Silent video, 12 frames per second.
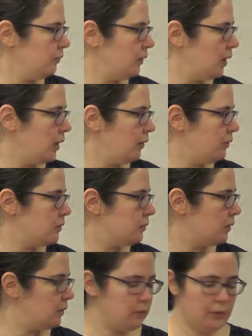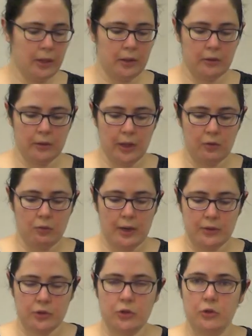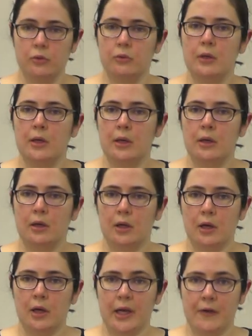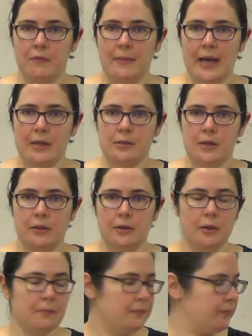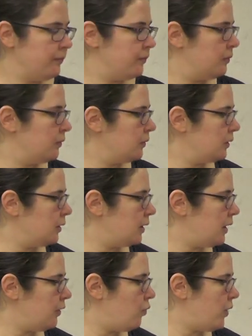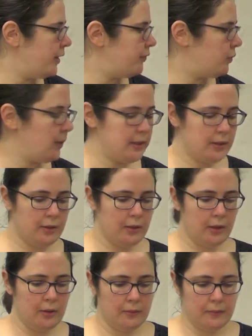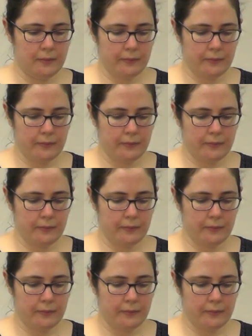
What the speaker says: Okay, that was run one. Okay, run two. I have mass on there. I have one of the weights on there.